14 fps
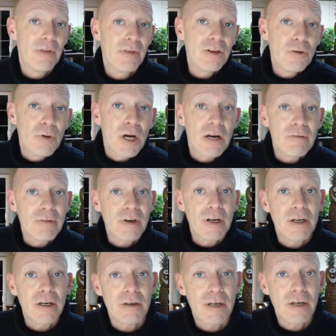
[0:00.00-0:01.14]
And then you have
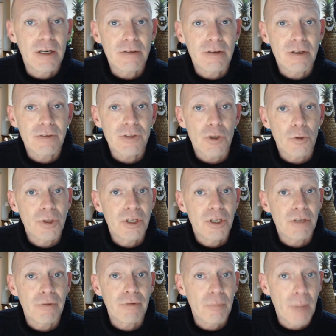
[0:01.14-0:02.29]
a, a, a totally
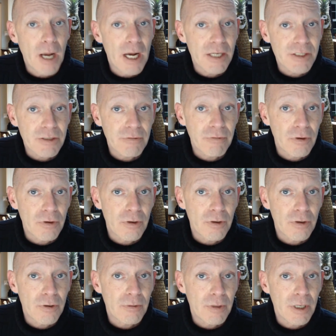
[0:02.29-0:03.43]
different mask
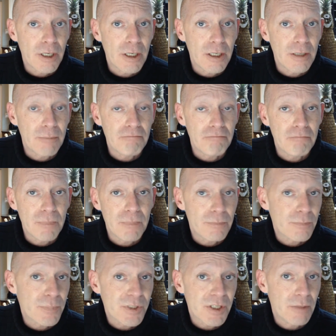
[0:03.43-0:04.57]
for um,
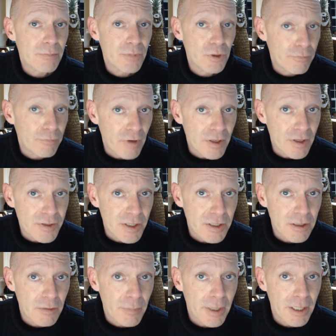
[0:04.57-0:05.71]
some new friends
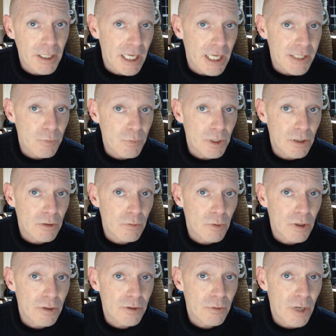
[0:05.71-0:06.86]
that you met last week
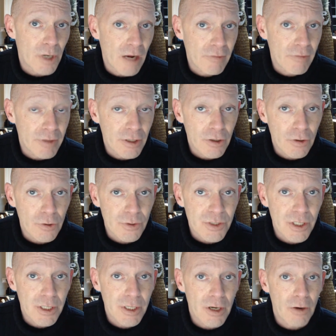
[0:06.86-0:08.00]
while you were having a girls'
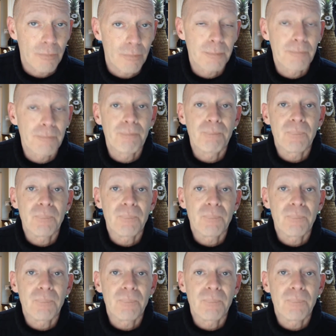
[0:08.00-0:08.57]
night out.